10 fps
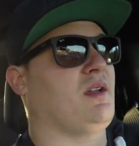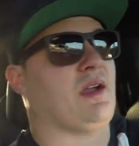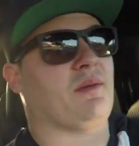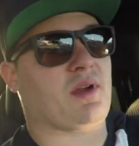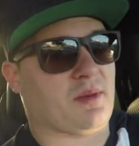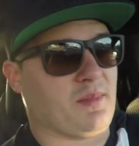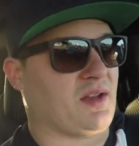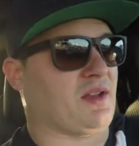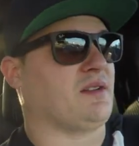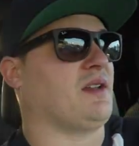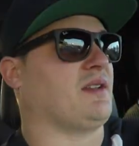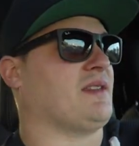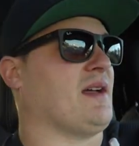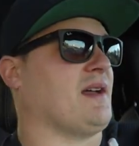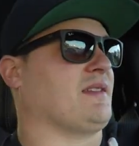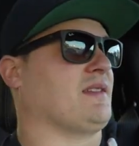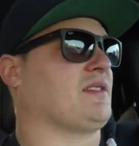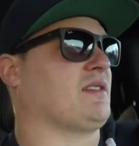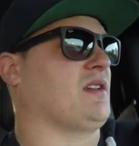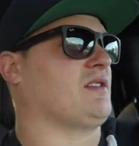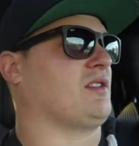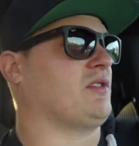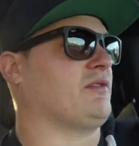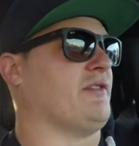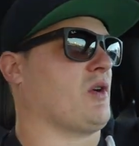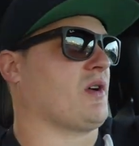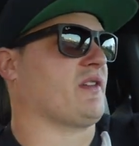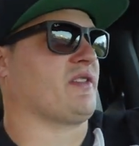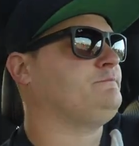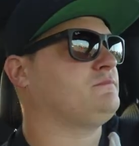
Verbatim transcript: I recommend it. It's nice. It's it's a good focus.